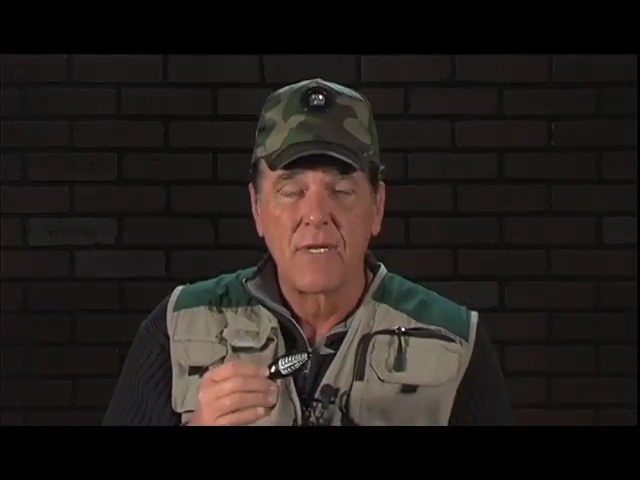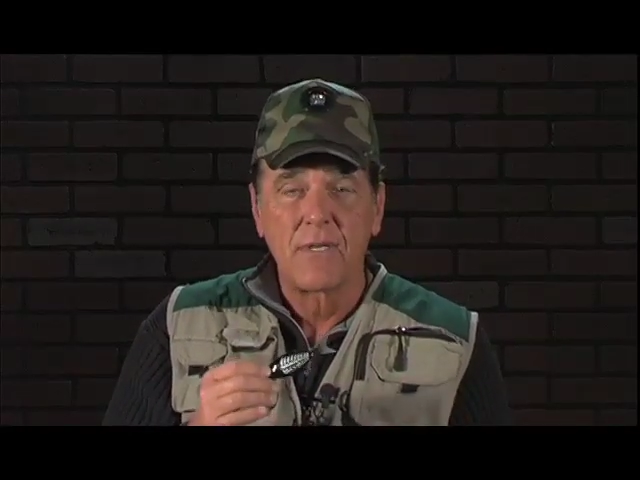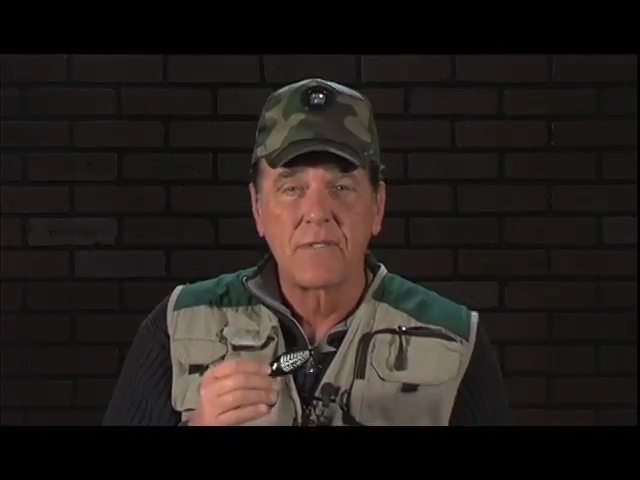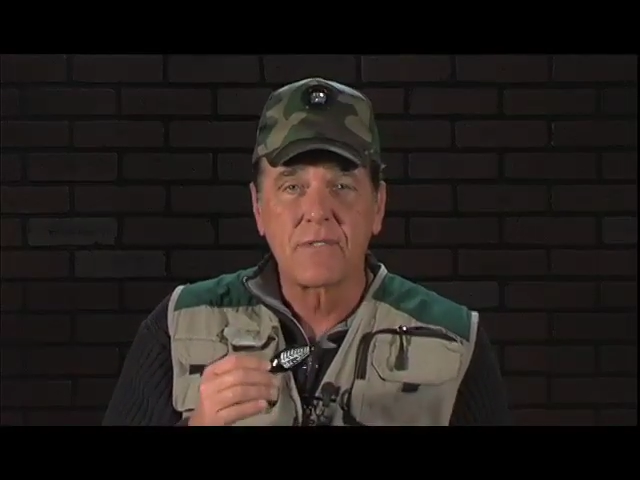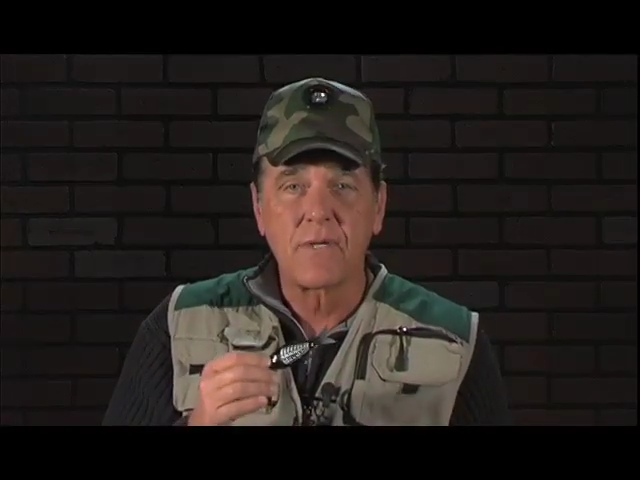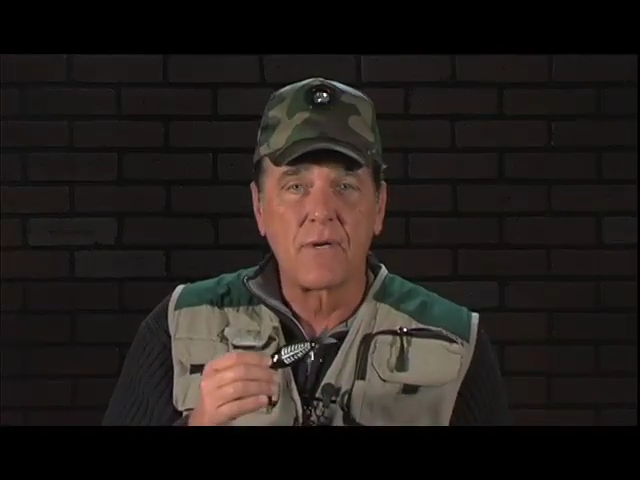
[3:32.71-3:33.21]

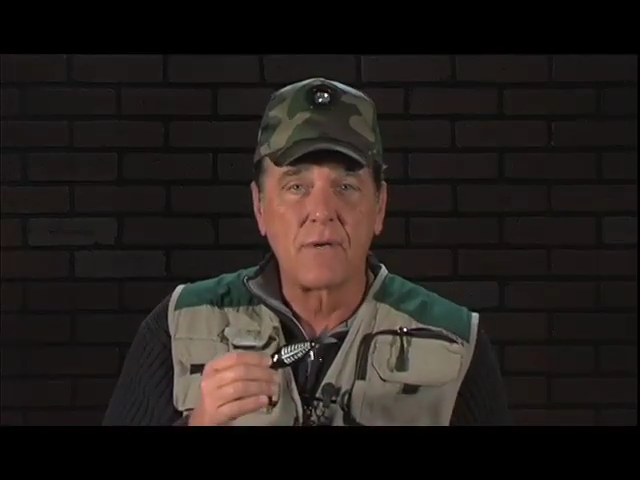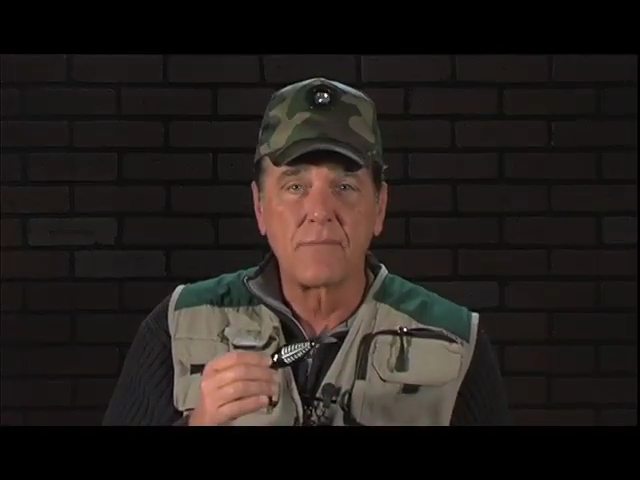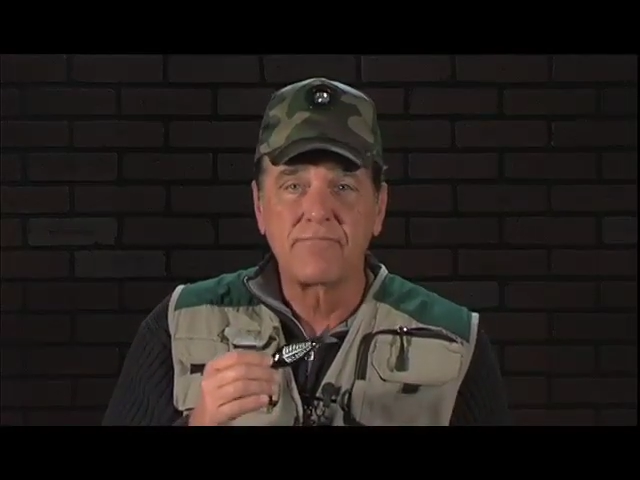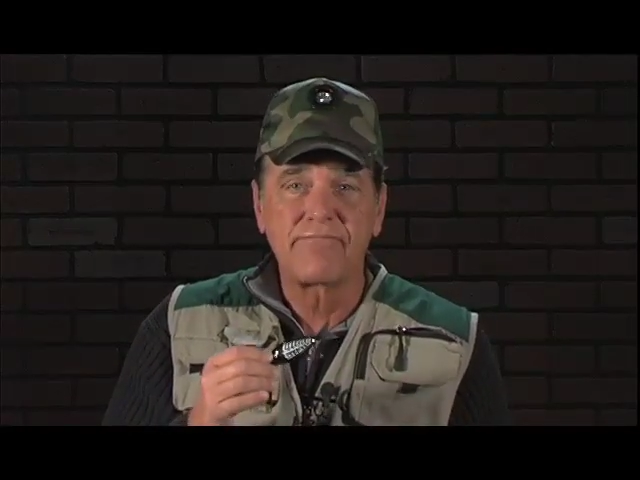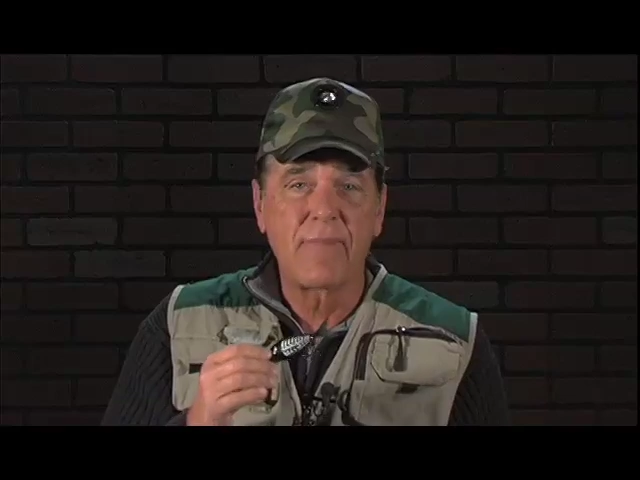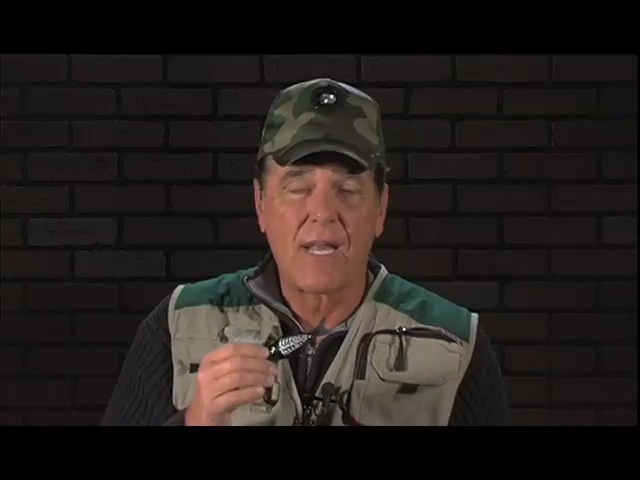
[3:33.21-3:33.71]

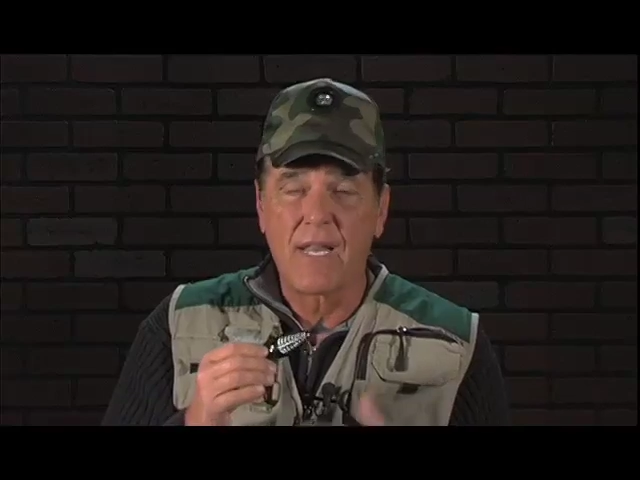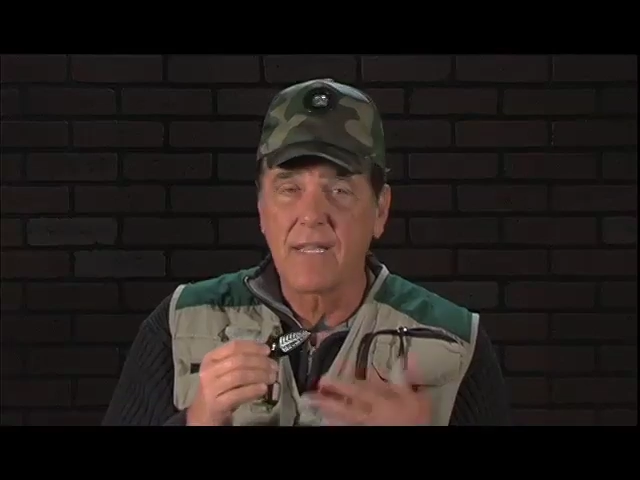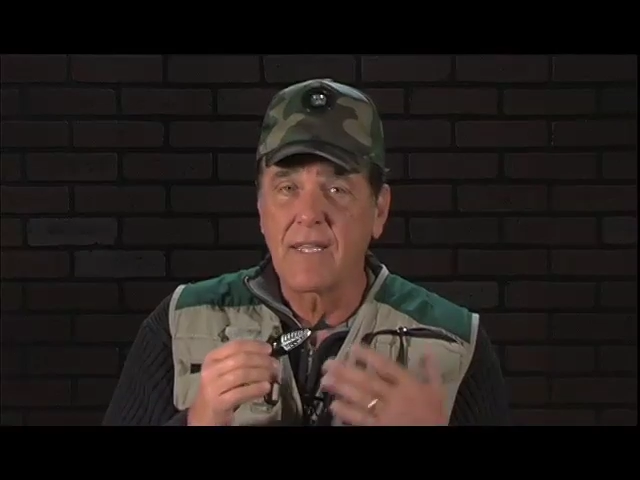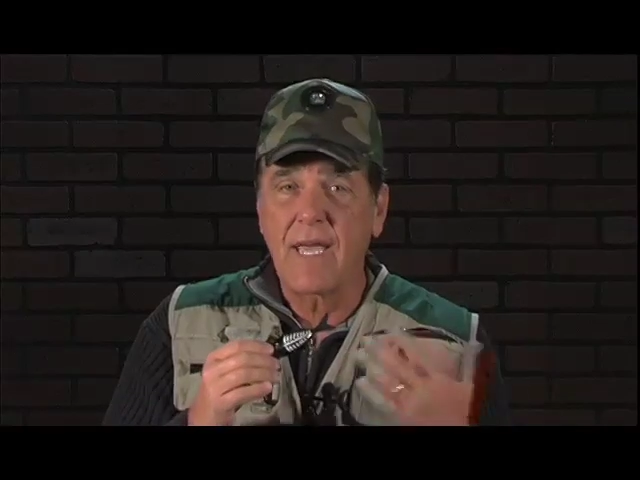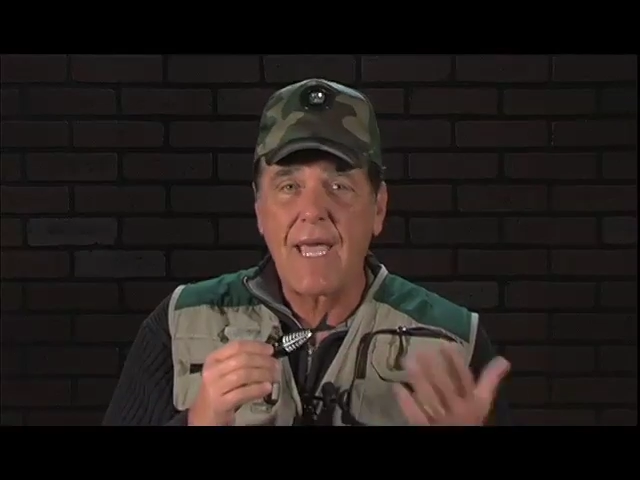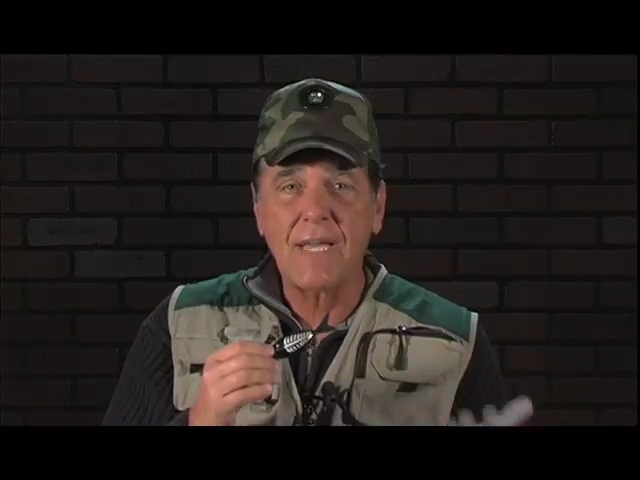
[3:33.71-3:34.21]
So I
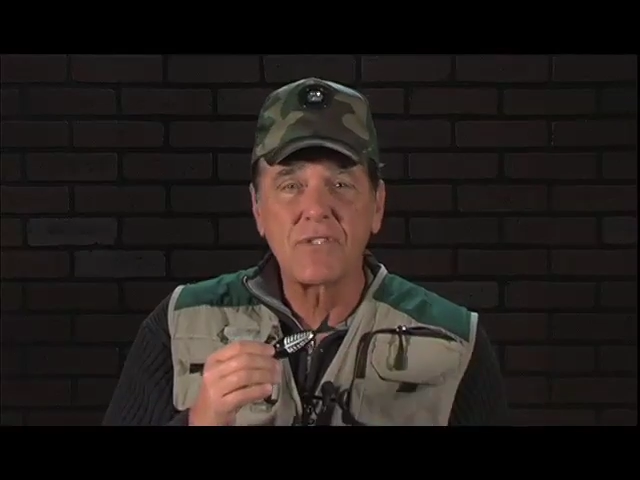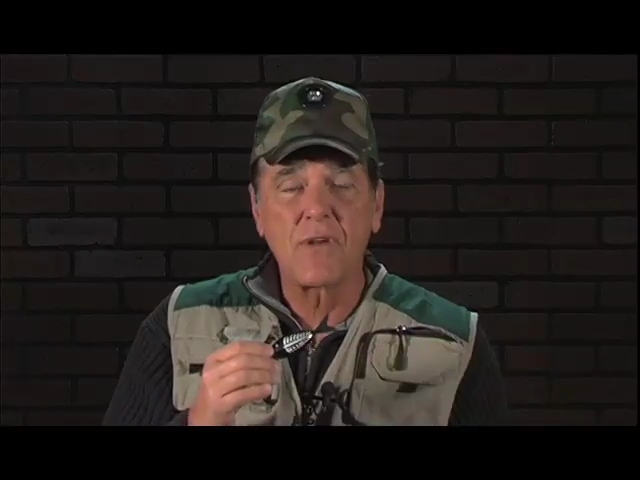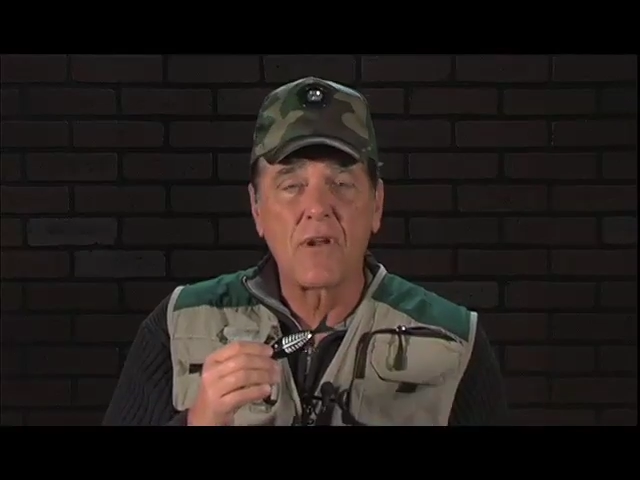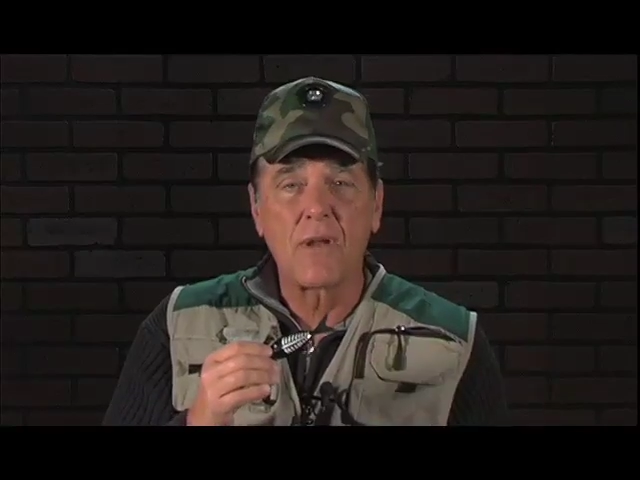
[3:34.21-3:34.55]
like the action